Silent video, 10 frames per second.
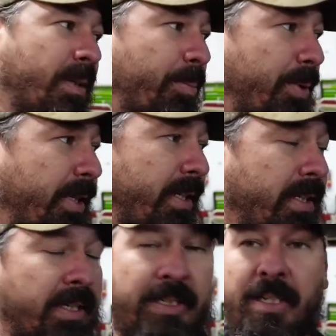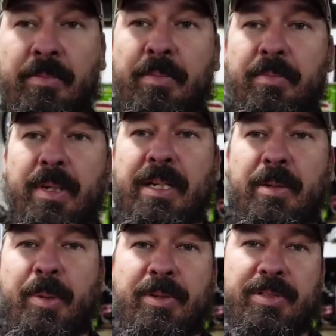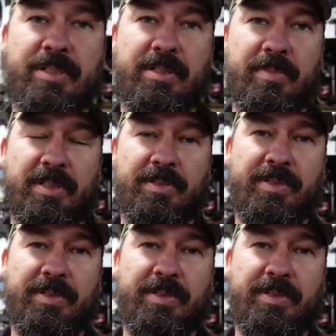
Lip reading: But I'm making a purchase tomorrow,